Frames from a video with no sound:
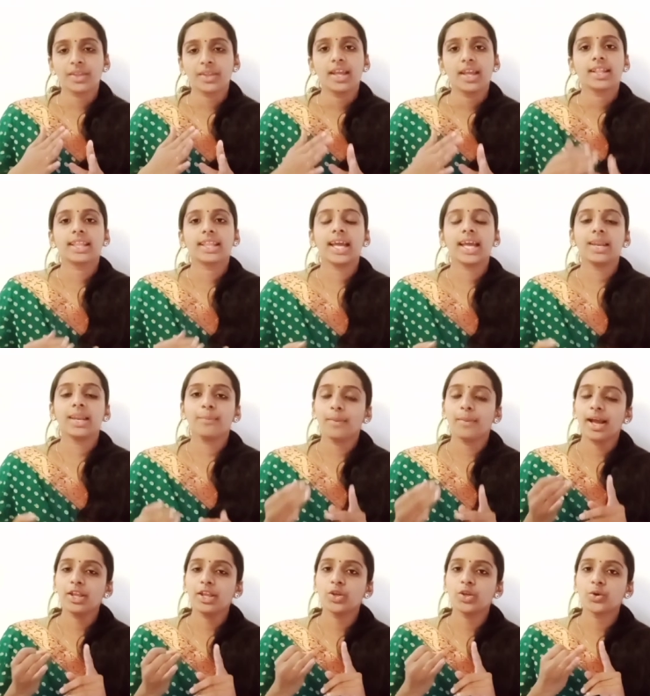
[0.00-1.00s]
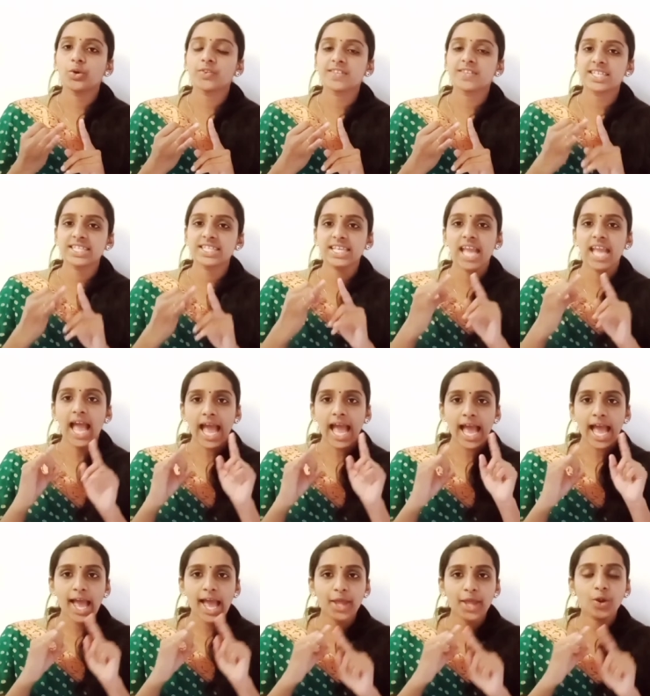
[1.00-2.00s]
Then by using the
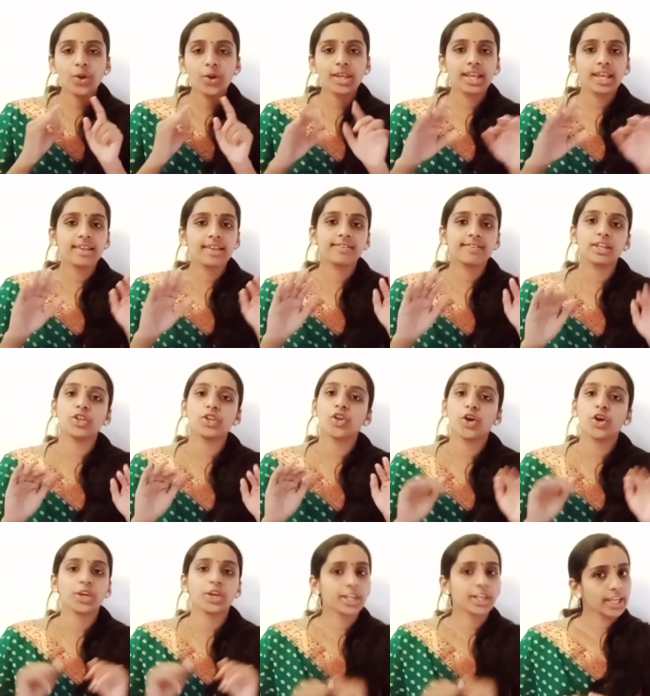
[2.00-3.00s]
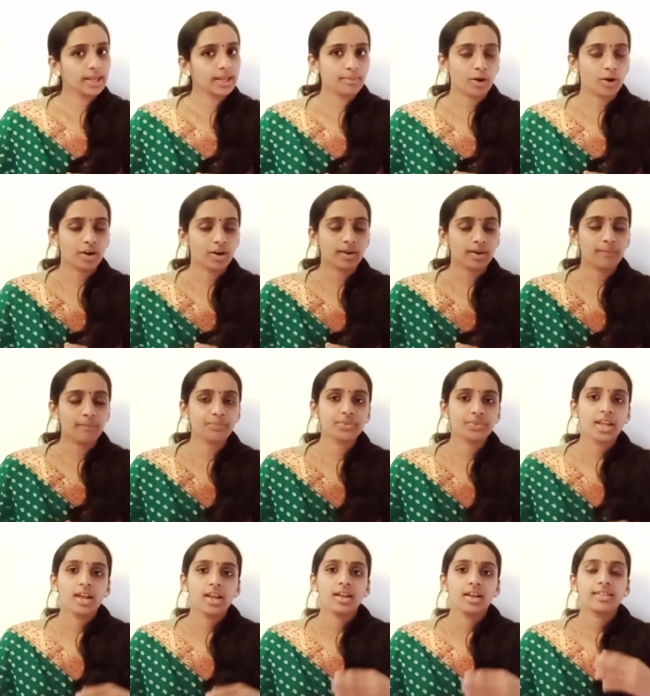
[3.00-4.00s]
arrow keys in your keyboard.
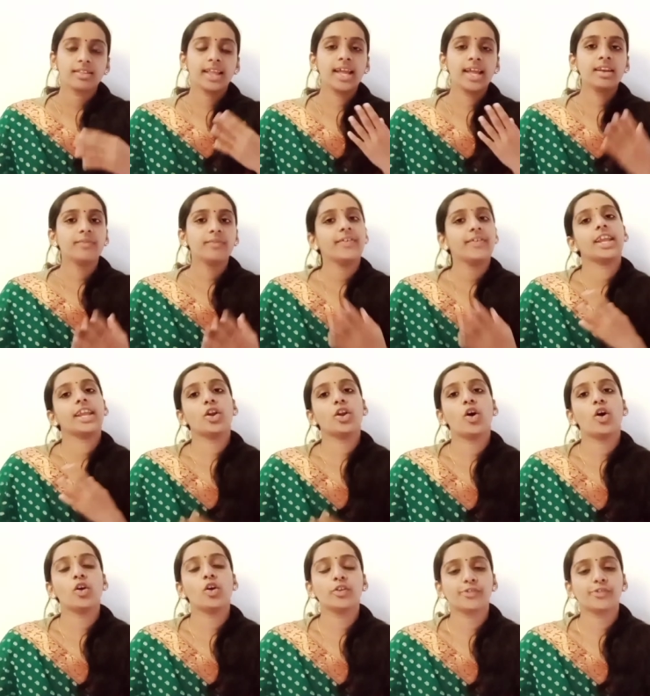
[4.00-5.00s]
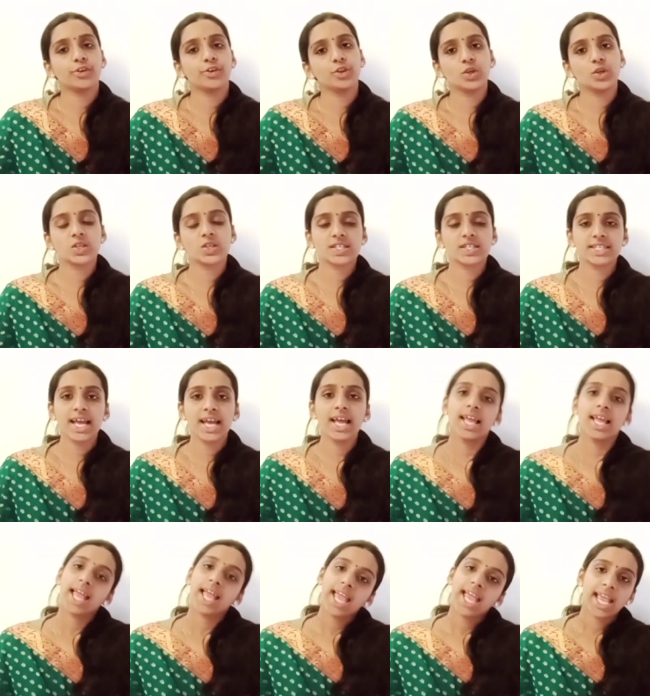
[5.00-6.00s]
Then we can also use the
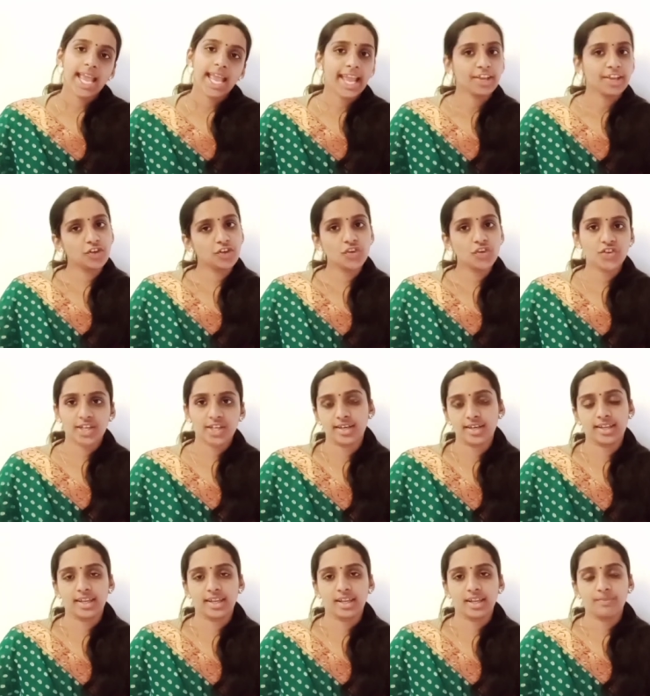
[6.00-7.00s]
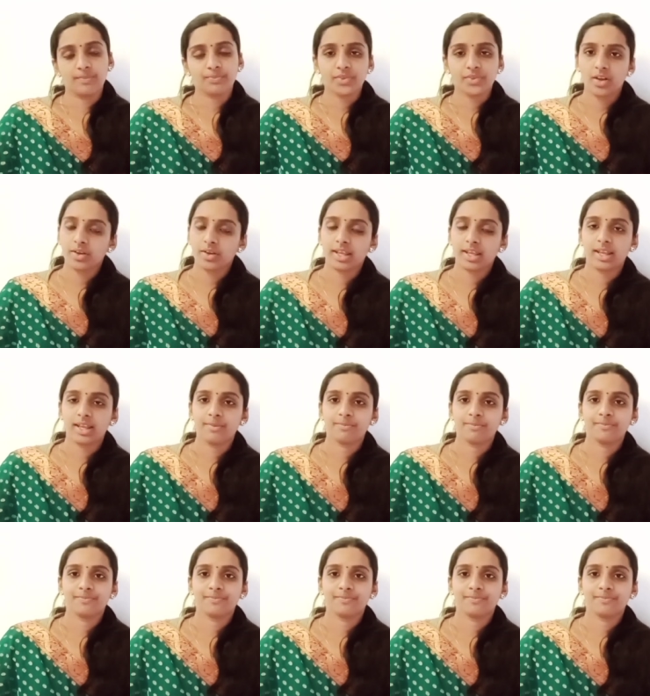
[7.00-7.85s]
enter key. Okay.